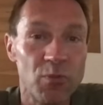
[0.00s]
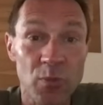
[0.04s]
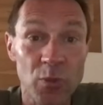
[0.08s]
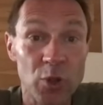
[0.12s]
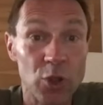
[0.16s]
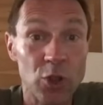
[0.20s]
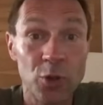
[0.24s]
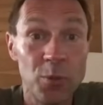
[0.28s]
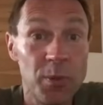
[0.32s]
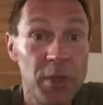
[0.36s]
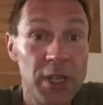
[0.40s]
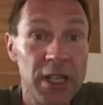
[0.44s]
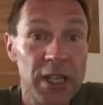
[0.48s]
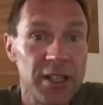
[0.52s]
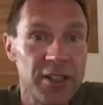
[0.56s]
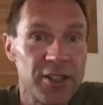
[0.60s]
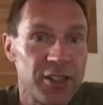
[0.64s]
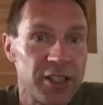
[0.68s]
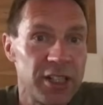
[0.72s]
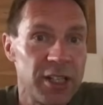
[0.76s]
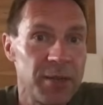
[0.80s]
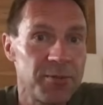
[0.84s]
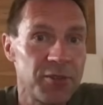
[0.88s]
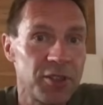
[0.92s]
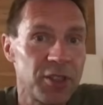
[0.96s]
to me, it
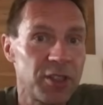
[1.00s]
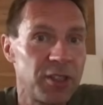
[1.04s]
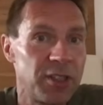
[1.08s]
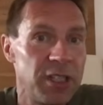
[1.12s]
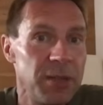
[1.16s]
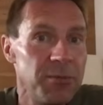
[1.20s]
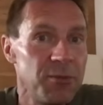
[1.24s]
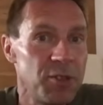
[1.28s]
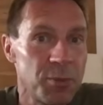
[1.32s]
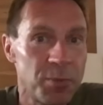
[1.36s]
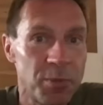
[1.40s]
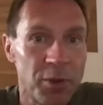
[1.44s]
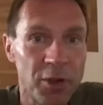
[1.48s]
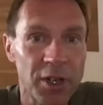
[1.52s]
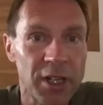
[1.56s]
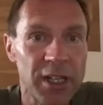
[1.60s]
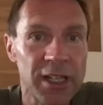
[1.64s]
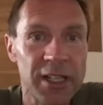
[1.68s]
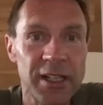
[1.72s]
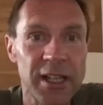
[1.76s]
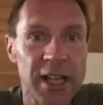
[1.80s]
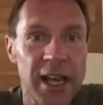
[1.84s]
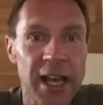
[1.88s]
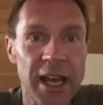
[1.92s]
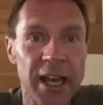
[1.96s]
seems the team
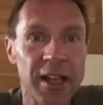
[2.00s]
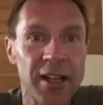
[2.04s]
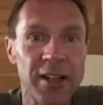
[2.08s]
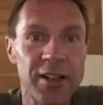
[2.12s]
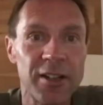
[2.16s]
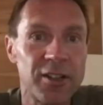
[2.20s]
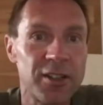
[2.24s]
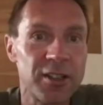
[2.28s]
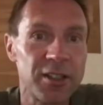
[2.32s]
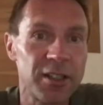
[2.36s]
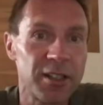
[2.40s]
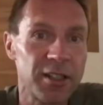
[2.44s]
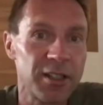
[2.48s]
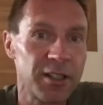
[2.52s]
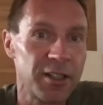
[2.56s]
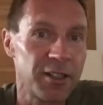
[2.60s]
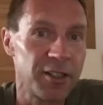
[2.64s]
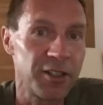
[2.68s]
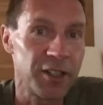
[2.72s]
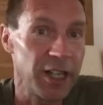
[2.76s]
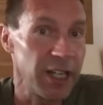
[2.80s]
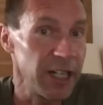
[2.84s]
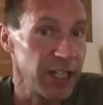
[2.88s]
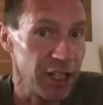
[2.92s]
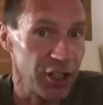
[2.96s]
spirit and
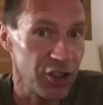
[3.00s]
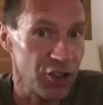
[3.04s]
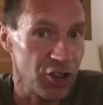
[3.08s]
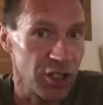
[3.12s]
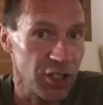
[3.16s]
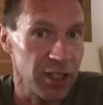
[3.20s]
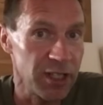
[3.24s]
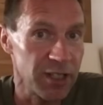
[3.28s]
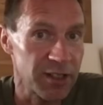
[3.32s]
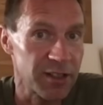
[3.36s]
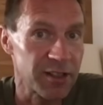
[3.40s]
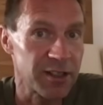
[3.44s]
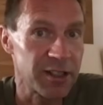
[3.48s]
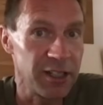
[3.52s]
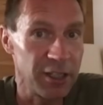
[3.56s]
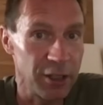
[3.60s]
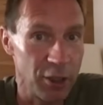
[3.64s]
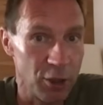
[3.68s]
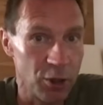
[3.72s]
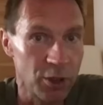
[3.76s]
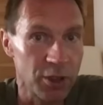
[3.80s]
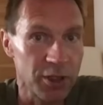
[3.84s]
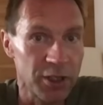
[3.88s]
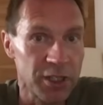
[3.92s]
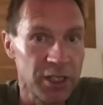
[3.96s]
the energy is still
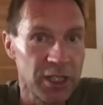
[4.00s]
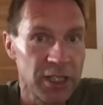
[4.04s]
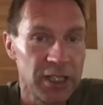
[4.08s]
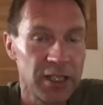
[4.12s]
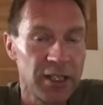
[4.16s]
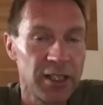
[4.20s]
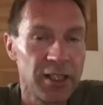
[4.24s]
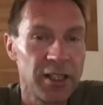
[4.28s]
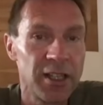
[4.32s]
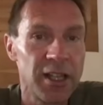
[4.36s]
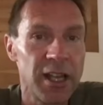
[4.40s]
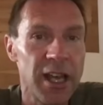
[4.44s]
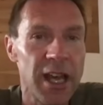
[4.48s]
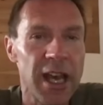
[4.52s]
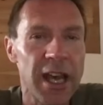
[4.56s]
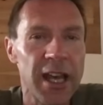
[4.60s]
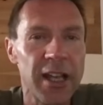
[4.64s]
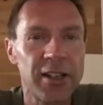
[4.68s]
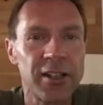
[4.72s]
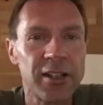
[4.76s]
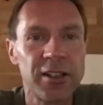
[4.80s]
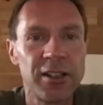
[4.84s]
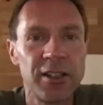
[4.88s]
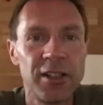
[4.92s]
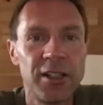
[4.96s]
good
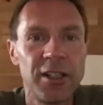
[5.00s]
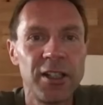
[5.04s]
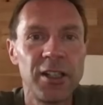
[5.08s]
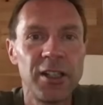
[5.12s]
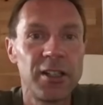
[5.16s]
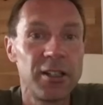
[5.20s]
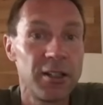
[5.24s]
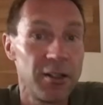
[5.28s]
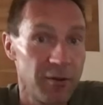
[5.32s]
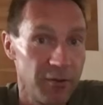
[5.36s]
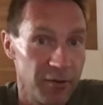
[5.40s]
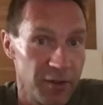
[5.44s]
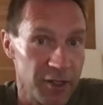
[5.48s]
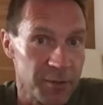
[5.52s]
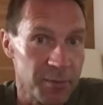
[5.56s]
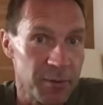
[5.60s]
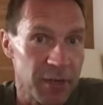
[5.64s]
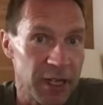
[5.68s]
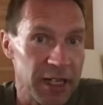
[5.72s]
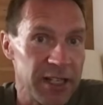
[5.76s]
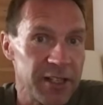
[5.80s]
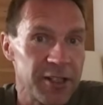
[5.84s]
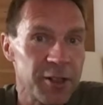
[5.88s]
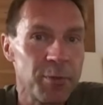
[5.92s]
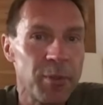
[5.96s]
at this
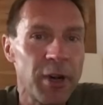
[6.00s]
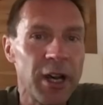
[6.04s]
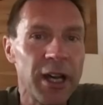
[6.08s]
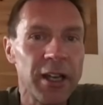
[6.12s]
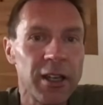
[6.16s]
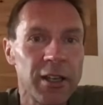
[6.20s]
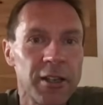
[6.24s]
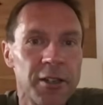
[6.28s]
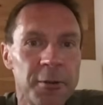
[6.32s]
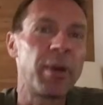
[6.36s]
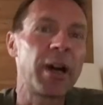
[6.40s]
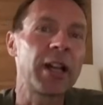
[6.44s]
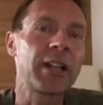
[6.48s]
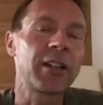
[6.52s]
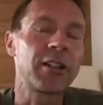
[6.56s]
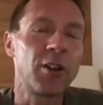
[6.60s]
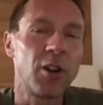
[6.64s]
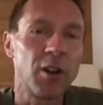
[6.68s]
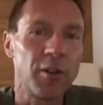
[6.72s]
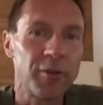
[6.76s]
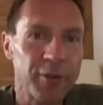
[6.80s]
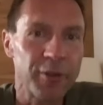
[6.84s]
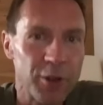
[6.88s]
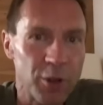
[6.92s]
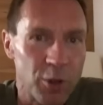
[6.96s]
Maliso bike. But
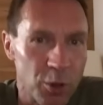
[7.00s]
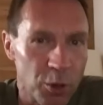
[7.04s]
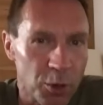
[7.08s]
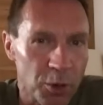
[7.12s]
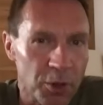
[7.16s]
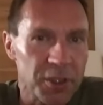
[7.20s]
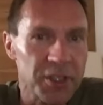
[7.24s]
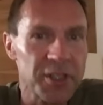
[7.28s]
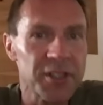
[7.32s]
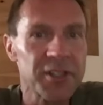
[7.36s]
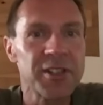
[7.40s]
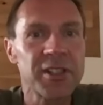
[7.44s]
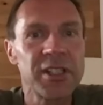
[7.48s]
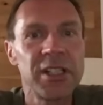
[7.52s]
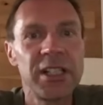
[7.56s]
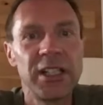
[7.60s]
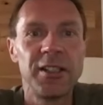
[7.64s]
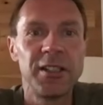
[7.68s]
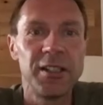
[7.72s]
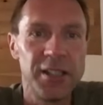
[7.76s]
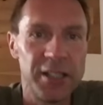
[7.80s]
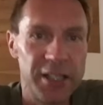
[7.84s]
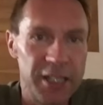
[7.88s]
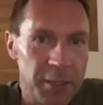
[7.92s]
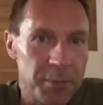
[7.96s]
of course,
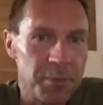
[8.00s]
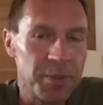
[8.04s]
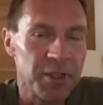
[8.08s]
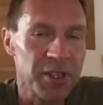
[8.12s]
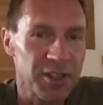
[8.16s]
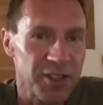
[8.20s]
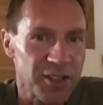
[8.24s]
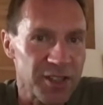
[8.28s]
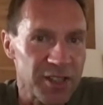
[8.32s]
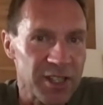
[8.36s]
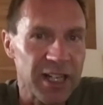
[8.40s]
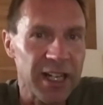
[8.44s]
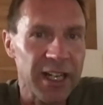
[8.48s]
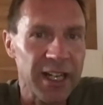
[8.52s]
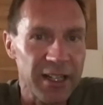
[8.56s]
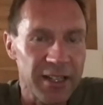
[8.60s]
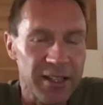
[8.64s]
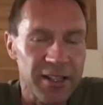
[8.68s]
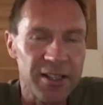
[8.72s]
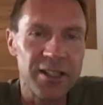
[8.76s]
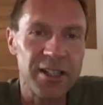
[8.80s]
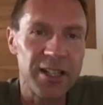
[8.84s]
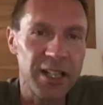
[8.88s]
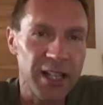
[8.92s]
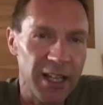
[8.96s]
deep inside,
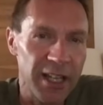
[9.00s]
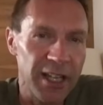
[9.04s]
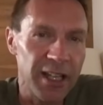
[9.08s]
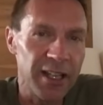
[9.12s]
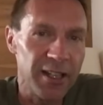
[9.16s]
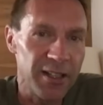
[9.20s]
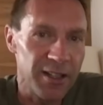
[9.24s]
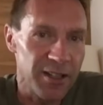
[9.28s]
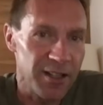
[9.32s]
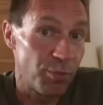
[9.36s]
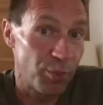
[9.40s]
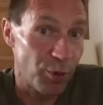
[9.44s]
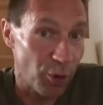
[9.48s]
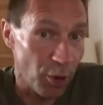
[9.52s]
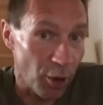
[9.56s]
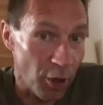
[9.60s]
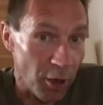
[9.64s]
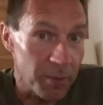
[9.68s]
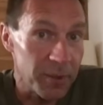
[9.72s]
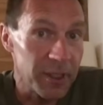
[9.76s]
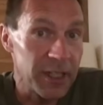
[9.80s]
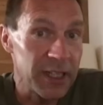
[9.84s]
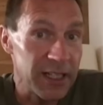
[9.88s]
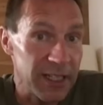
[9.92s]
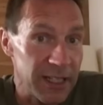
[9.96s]
they
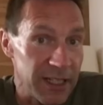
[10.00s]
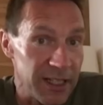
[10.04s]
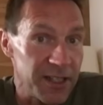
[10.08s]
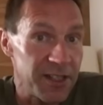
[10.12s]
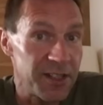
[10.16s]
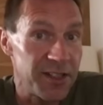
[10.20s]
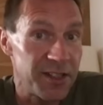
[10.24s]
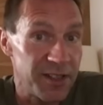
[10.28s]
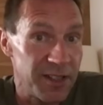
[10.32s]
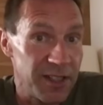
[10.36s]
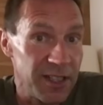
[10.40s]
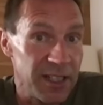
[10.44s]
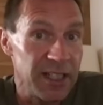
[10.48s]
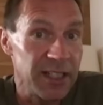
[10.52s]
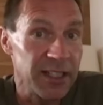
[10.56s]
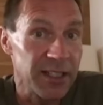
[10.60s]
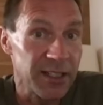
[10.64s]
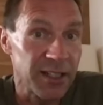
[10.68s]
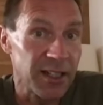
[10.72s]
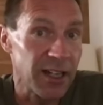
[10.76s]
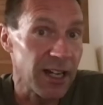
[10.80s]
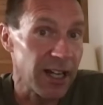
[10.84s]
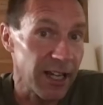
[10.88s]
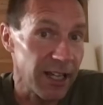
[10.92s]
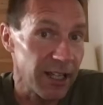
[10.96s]
probably see
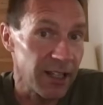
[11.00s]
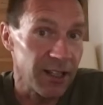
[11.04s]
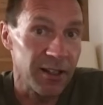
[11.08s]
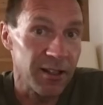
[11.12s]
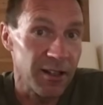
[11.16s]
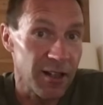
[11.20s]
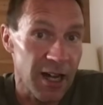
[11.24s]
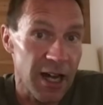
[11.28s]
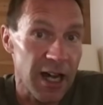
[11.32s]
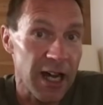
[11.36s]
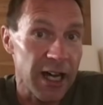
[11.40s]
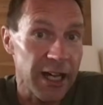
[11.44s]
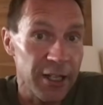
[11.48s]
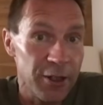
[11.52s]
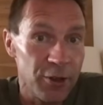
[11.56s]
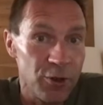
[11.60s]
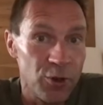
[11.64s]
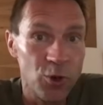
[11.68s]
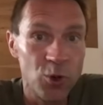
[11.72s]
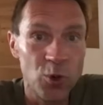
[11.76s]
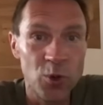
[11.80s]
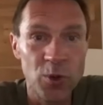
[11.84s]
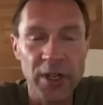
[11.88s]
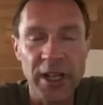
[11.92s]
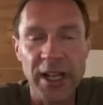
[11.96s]
it like I
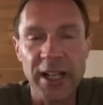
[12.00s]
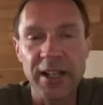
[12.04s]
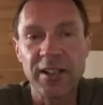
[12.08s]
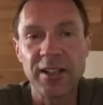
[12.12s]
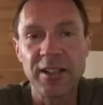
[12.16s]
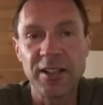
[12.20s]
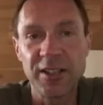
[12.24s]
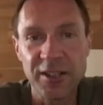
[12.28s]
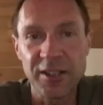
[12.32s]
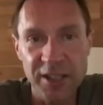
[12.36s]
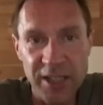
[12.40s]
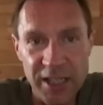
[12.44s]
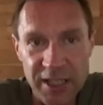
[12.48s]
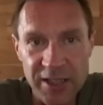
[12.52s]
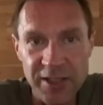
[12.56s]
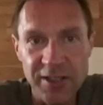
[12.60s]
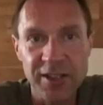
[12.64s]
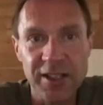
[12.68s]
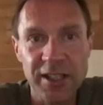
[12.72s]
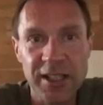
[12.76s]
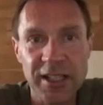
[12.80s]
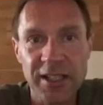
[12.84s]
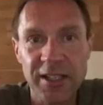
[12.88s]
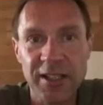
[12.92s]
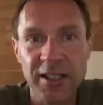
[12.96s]
do, that
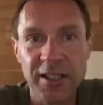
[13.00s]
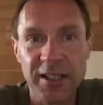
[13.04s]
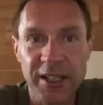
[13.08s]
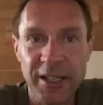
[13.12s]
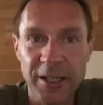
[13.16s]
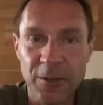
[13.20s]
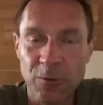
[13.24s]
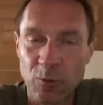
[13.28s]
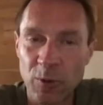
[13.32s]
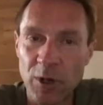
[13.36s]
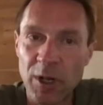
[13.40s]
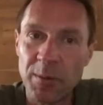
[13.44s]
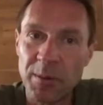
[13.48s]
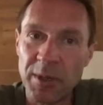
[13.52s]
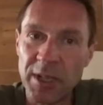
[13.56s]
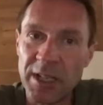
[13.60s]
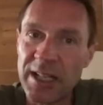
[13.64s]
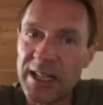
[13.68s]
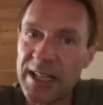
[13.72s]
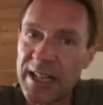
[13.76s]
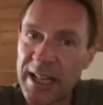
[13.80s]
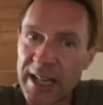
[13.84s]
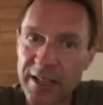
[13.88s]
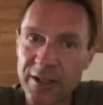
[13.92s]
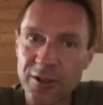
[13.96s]
this year it will be
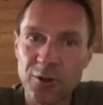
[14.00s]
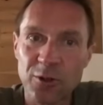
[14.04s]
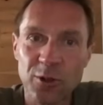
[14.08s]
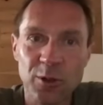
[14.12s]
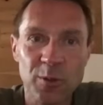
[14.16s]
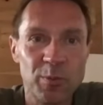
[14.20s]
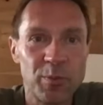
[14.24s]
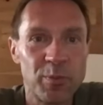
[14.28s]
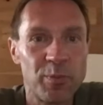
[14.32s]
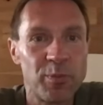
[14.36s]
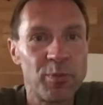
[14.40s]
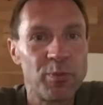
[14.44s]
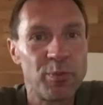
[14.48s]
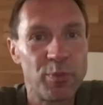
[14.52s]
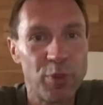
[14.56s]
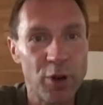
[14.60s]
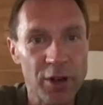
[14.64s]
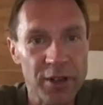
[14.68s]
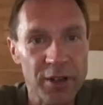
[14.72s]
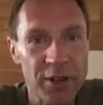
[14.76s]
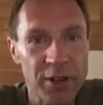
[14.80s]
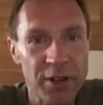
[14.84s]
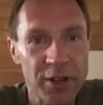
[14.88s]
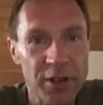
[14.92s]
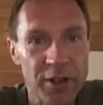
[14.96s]
next to
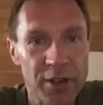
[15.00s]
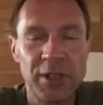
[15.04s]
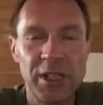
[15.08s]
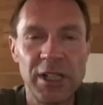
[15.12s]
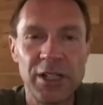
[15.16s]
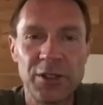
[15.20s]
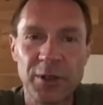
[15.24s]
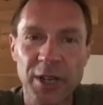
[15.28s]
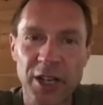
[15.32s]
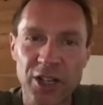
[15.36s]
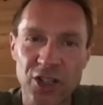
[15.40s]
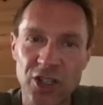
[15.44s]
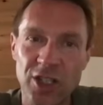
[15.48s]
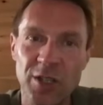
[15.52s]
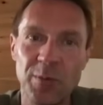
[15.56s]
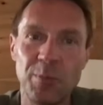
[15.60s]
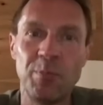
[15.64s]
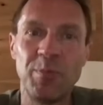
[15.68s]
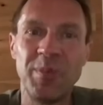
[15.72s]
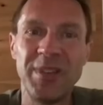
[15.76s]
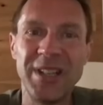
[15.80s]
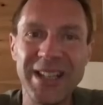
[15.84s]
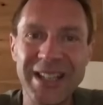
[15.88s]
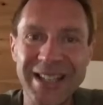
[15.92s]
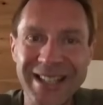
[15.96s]
impossible to actually
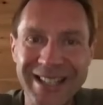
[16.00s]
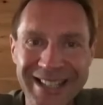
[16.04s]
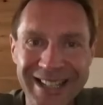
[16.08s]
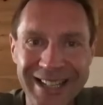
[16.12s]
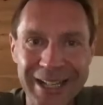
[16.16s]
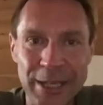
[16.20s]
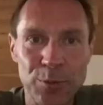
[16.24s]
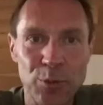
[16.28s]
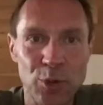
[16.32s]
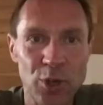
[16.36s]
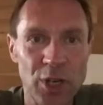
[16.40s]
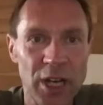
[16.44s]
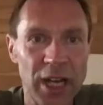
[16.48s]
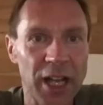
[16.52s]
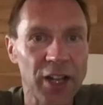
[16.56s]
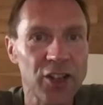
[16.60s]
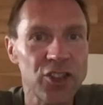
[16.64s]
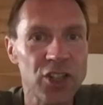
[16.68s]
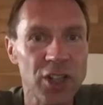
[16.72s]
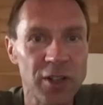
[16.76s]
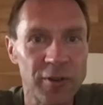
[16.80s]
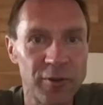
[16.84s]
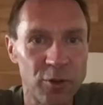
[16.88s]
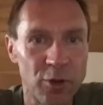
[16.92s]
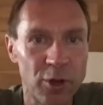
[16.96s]
beat Tadej
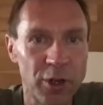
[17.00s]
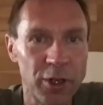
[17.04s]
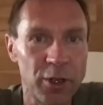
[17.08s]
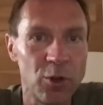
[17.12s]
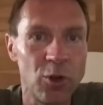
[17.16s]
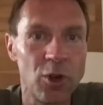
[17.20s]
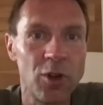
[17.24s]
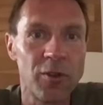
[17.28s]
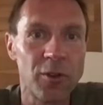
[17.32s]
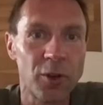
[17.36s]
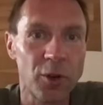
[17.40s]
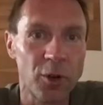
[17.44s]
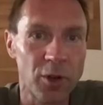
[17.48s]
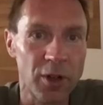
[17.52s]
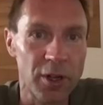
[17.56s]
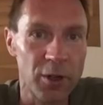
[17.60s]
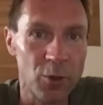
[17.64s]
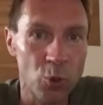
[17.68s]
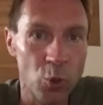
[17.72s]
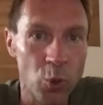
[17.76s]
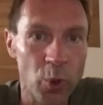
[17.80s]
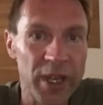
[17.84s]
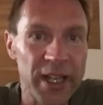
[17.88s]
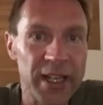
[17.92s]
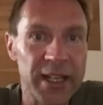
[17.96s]
Pogacar for the overall
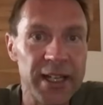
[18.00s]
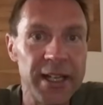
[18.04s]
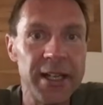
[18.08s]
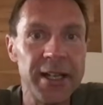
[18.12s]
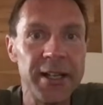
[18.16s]
win.